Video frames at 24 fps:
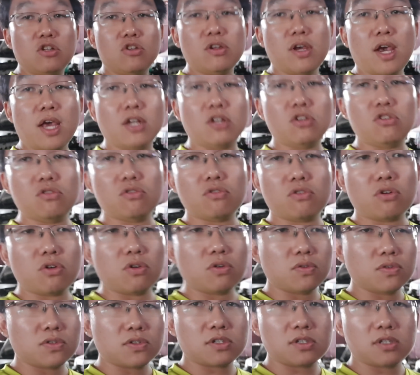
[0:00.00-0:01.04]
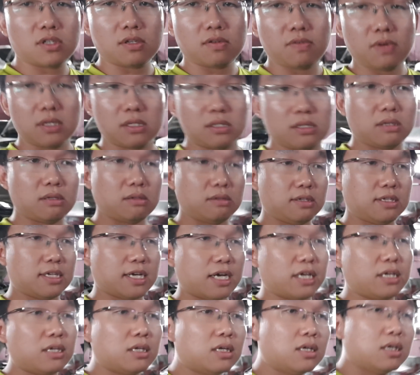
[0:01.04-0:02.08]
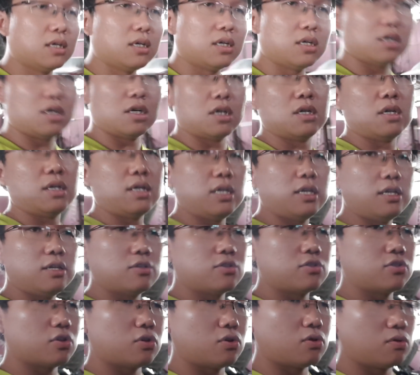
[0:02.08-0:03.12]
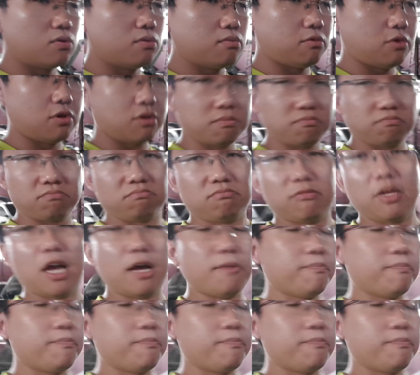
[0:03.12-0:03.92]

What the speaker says: enduro service done early. So yeah,